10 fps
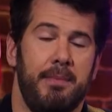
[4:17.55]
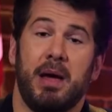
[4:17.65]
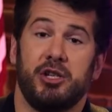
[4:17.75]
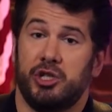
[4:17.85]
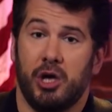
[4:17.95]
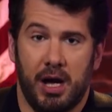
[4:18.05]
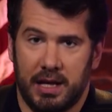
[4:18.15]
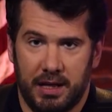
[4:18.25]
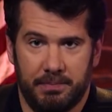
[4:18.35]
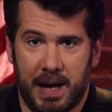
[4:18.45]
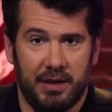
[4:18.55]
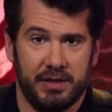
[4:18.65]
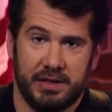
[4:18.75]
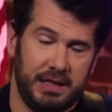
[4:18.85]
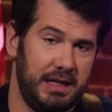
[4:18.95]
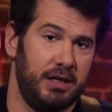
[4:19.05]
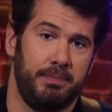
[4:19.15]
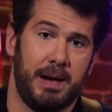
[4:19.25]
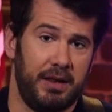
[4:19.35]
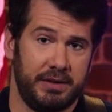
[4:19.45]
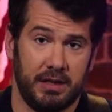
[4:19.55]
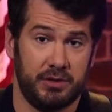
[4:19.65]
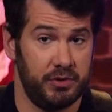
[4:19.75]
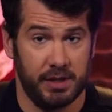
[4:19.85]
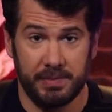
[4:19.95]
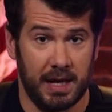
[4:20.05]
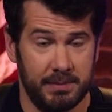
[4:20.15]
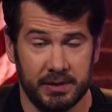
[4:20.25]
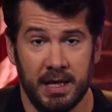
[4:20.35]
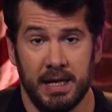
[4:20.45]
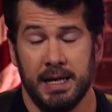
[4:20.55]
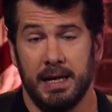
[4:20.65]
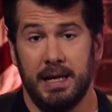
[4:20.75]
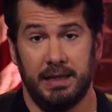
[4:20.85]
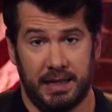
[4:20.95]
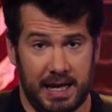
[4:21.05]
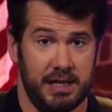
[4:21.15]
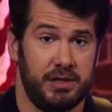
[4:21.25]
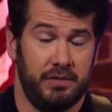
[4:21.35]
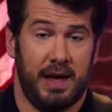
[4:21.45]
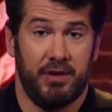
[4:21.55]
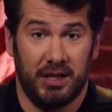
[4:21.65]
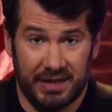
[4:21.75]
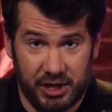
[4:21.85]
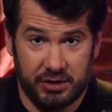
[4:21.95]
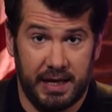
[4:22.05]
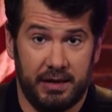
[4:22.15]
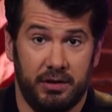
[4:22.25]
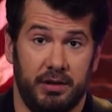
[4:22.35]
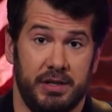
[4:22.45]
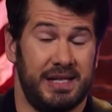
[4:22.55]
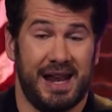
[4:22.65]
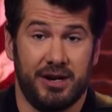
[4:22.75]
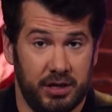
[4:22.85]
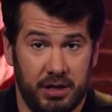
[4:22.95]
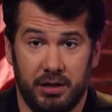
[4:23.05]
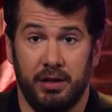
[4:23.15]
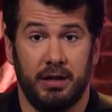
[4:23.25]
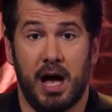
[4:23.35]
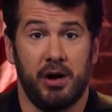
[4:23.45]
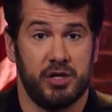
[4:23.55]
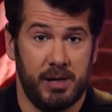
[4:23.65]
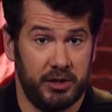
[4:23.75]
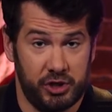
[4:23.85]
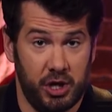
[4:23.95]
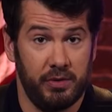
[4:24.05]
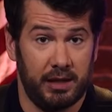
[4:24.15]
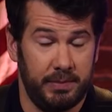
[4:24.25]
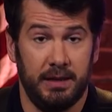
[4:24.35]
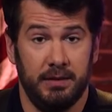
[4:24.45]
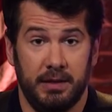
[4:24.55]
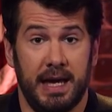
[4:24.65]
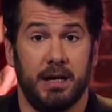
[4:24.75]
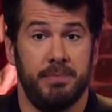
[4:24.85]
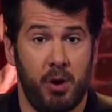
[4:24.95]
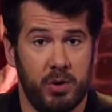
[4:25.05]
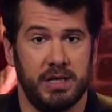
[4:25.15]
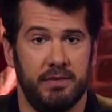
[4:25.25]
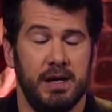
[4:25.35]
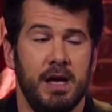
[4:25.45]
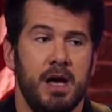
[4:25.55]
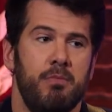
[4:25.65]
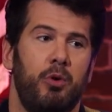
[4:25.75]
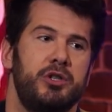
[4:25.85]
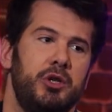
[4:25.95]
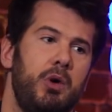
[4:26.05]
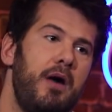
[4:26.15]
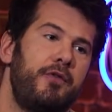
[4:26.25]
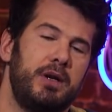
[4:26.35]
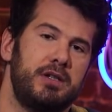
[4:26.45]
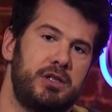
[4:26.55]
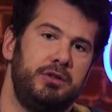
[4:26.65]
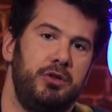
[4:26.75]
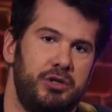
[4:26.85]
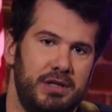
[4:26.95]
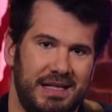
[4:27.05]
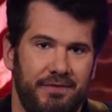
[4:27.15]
I'm not just talking policy or politics, though sometimes in the case of having a legislator or a senator or a congressman on the show, that'll be a component of it. More so offering solutions.